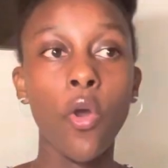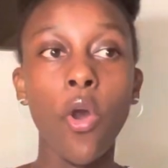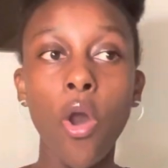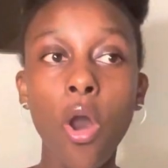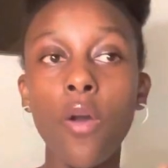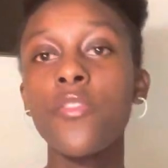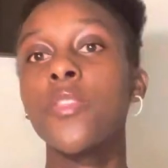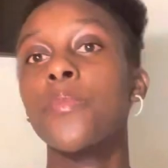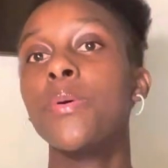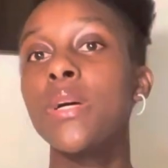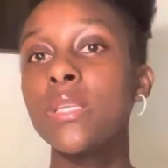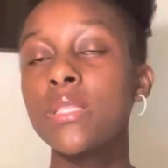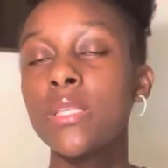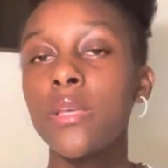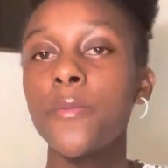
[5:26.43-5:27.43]
of the
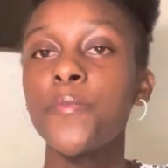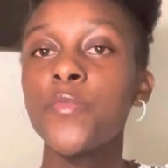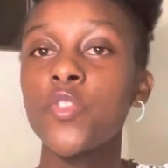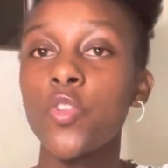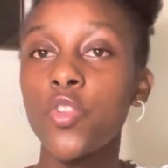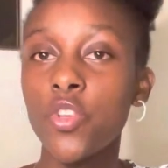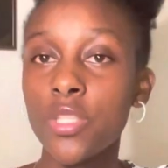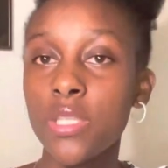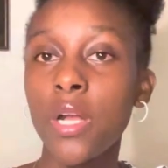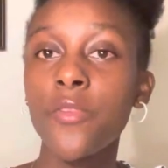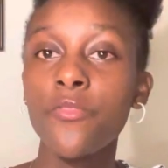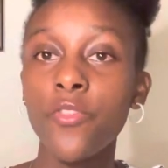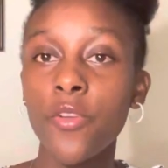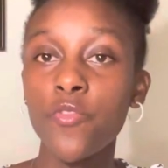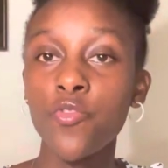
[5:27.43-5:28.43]
person. So yourself,
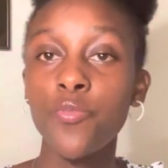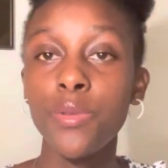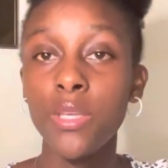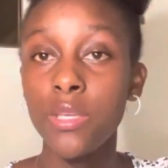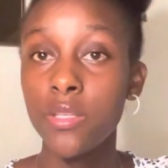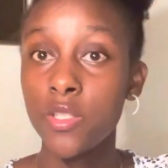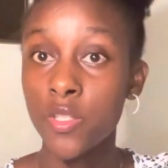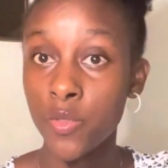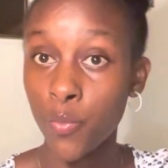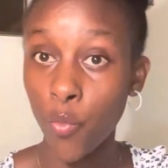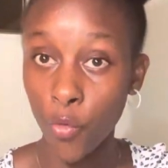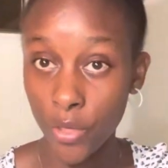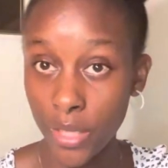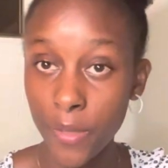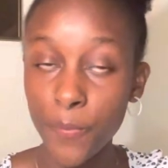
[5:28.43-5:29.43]
you have to be
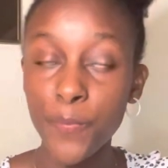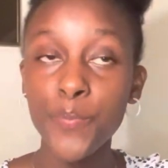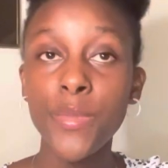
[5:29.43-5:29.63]
sporty.